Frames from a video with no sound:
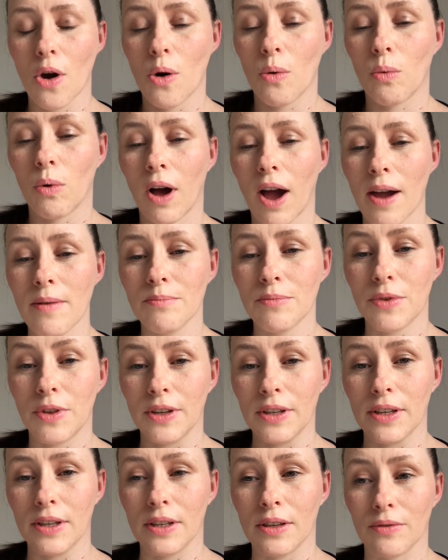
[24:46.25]
what I'm
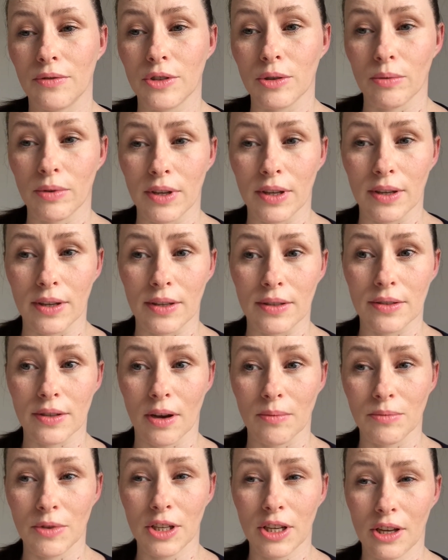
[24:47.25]
thinking of doing is
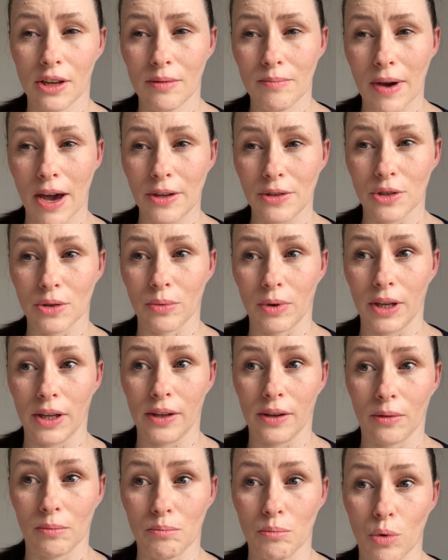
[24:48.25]
I'm thinking about
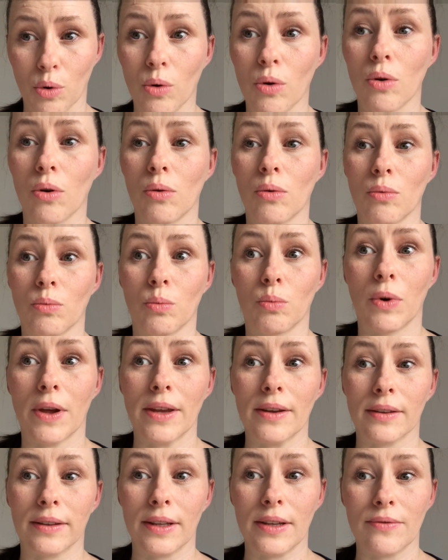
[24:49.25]
doing more
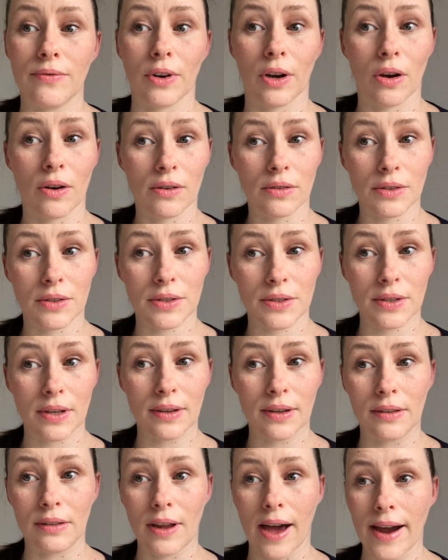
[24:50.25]
weekly vlogs
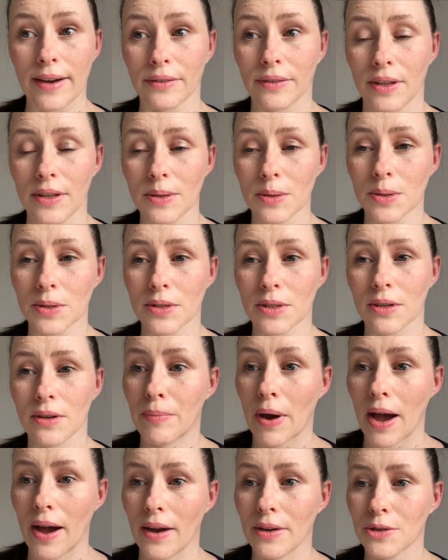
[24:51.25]
like this,
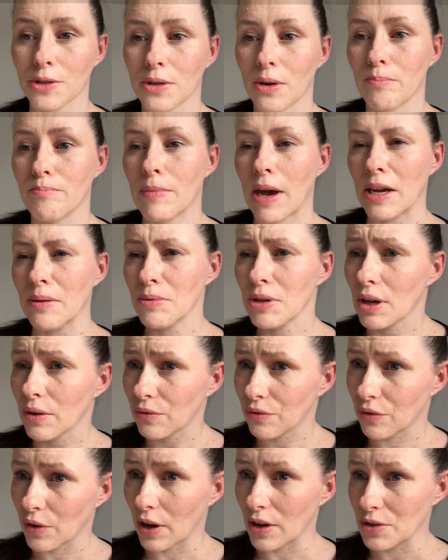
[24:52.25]
but maybe at
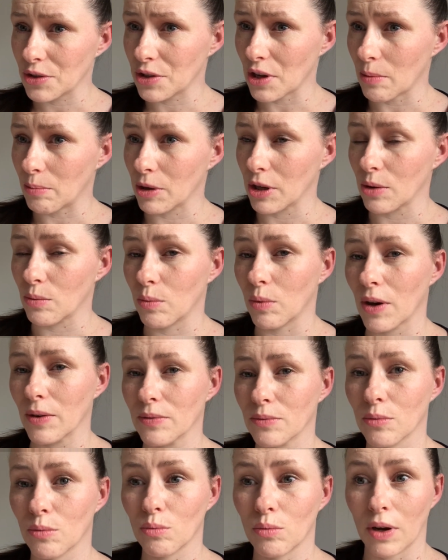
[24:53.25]
first they'll be
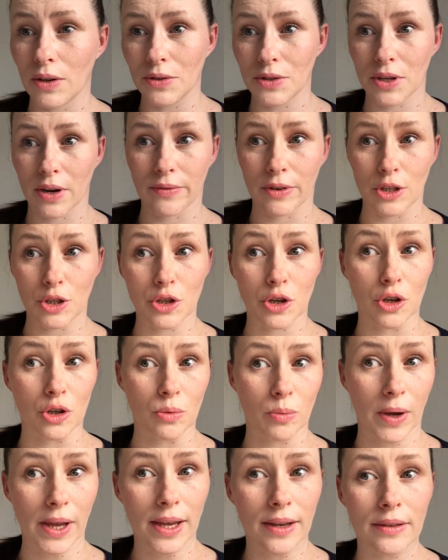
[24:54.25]
once every 2
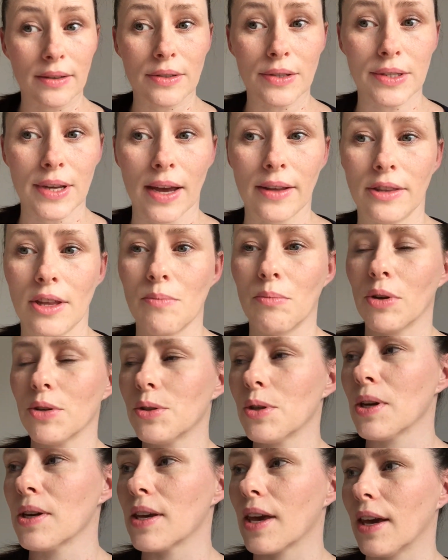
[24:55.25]
weeks, and then
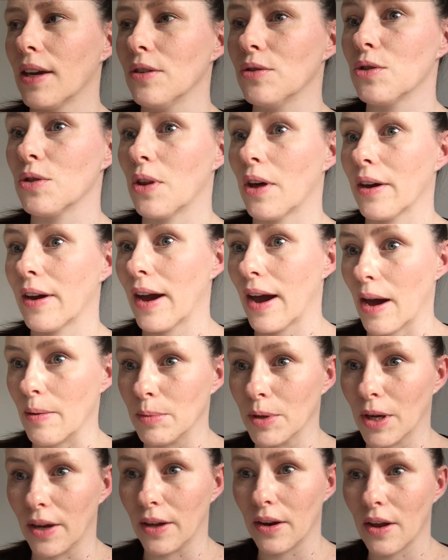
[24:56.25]
once I get into the
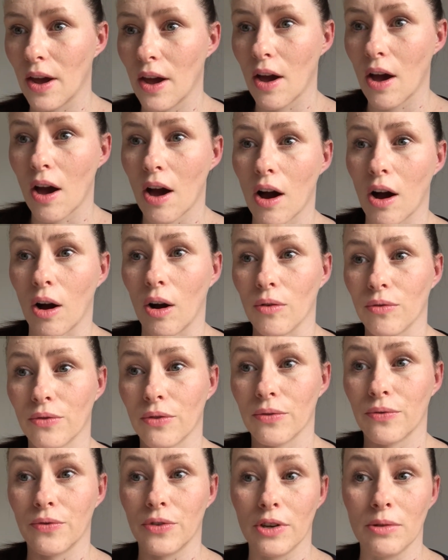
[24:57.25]
habit of
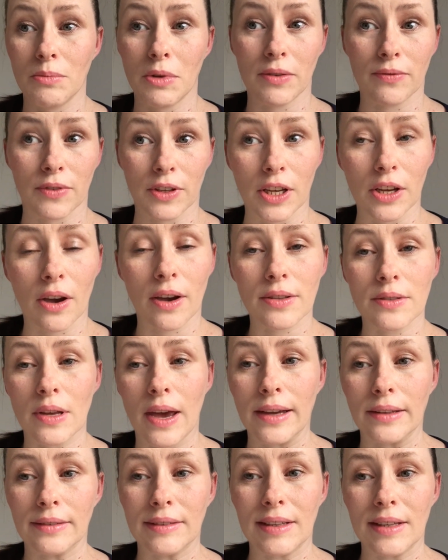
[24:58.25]
filming videos
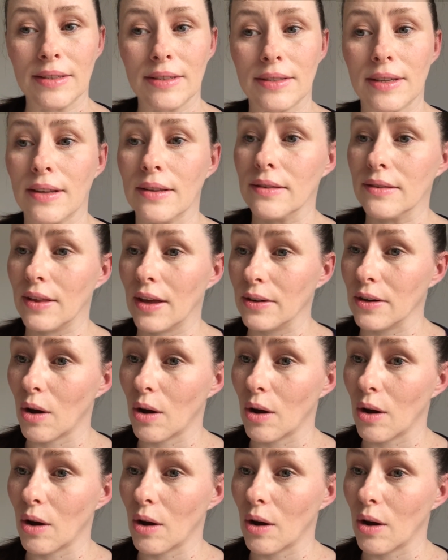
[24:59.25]
like this, then